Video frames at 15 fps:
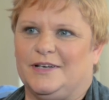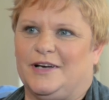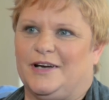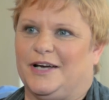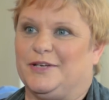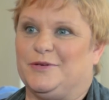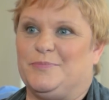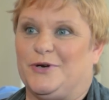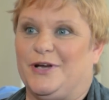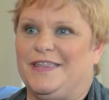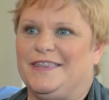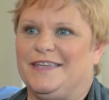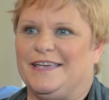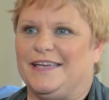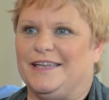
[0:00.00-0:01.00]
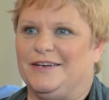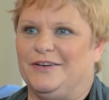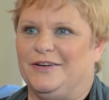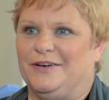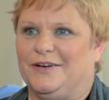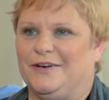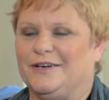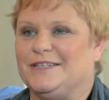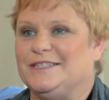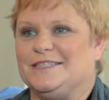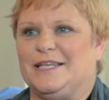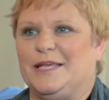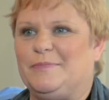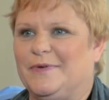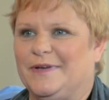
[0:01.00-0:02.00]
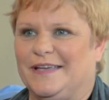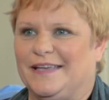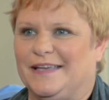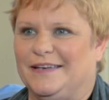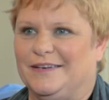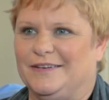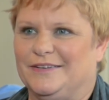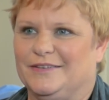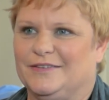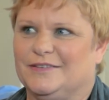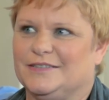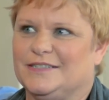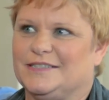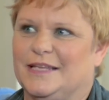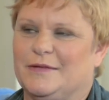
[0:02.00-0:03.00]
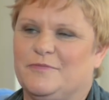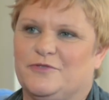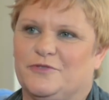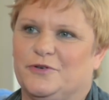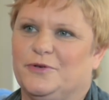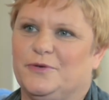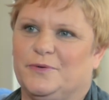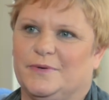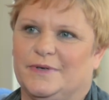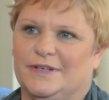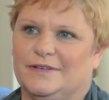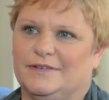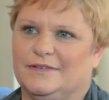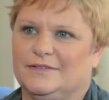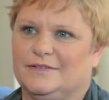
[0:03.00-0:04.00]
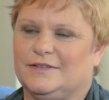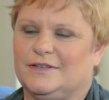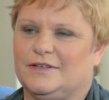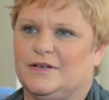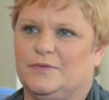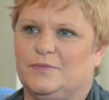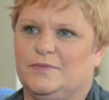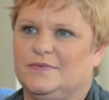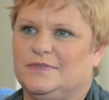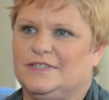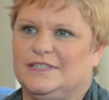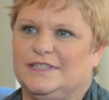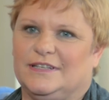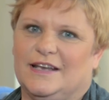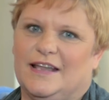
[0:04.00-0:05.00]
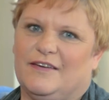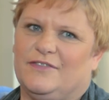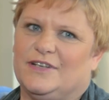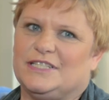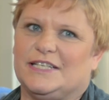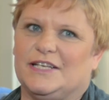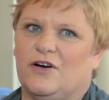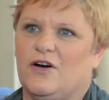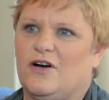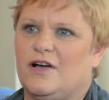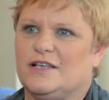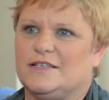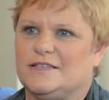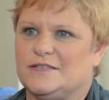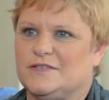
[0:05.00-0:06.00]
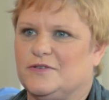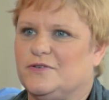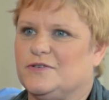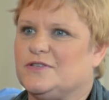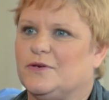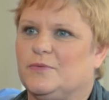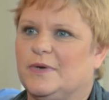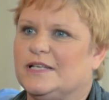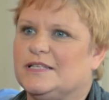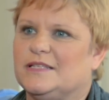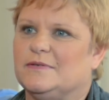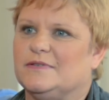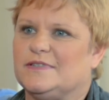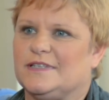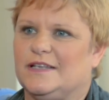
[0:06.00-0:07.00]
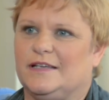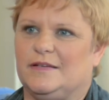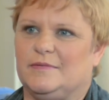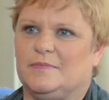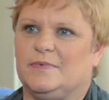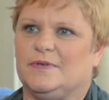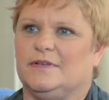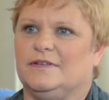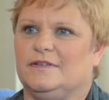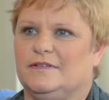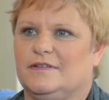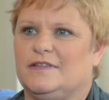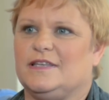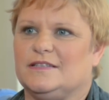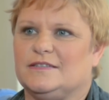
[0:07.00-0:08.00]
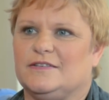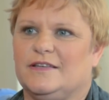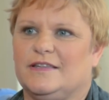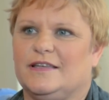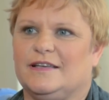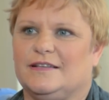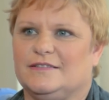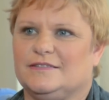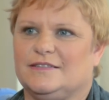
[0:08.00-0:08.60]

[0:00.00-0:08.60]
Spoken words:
I could breathe again, and I could sleep again, and I slept through, and I didn't have itchy eyes as soon as I went to sleep and things like that.